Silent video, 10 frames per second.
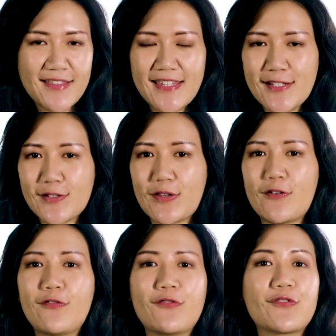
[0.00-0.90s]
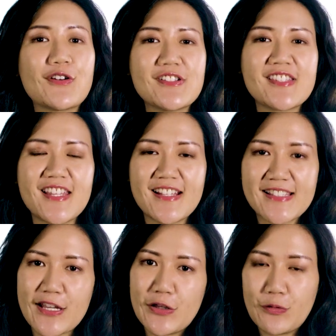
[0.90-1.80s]
These are the first things
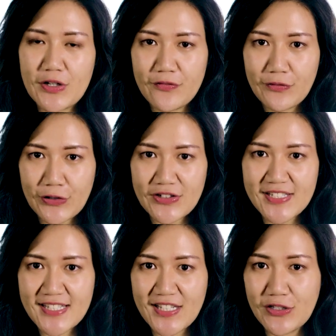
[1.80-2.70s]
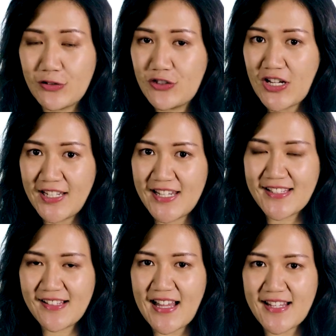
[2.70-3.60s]
that you would have learned in your
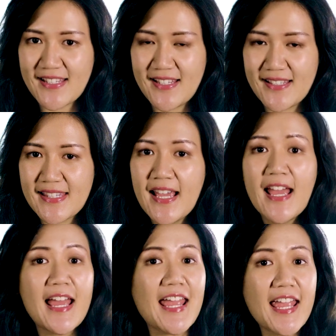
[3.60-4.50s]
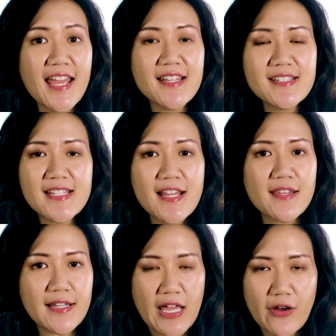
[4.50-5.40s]
Chinese classes. And
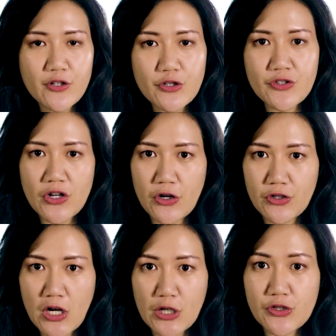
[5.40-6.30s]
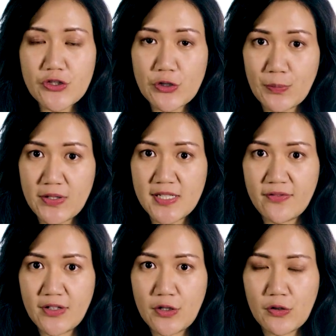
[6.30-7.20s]
the characters are not super
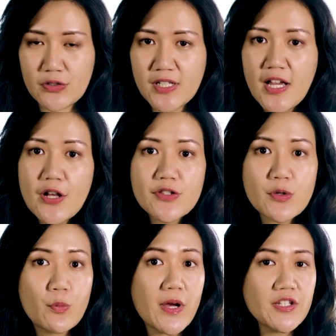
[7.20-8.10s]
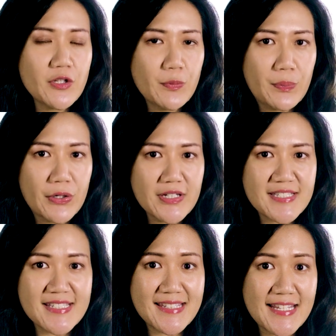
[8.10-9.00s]
difficult. So when you
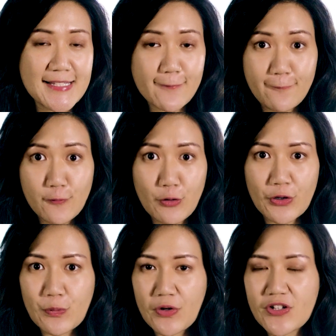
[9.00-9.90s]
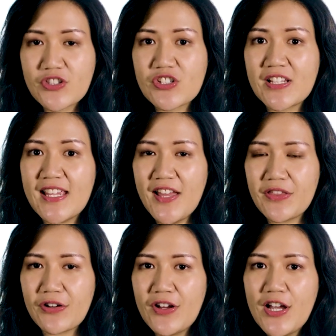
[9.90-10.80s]
put these 4 words
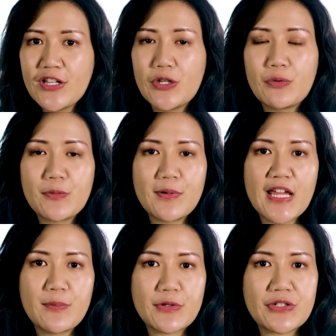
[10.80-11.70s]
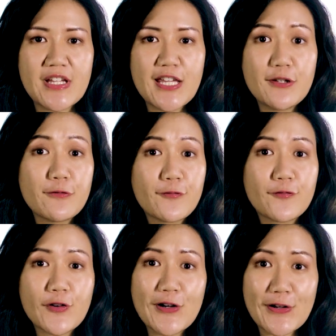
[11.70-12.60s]
together, you would be able to
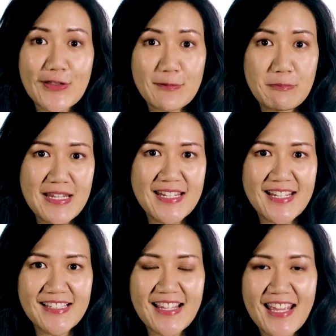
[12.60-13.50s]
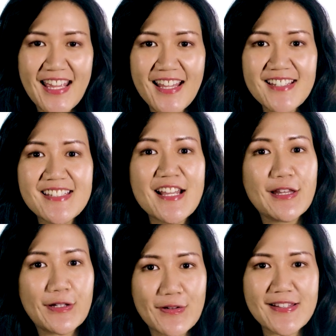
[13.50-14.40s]
infer the meaning and
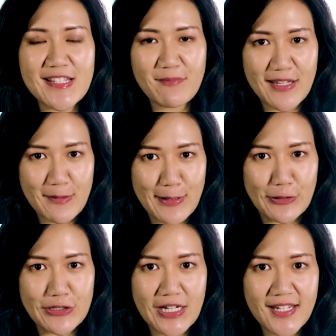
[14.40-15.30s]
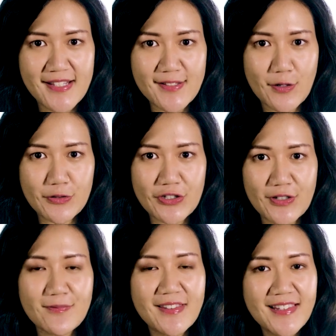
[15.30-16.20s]
learn something about Chinese
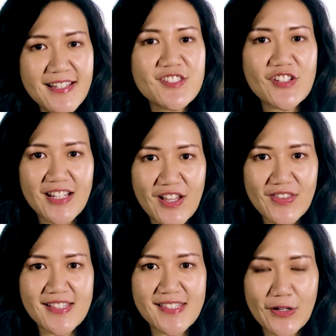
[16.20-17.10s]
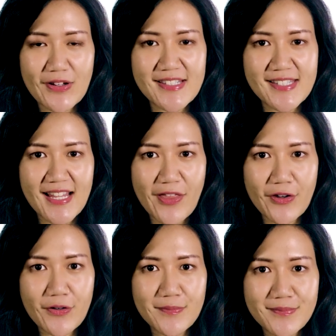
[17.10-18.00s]
culture. Let's check out this series together.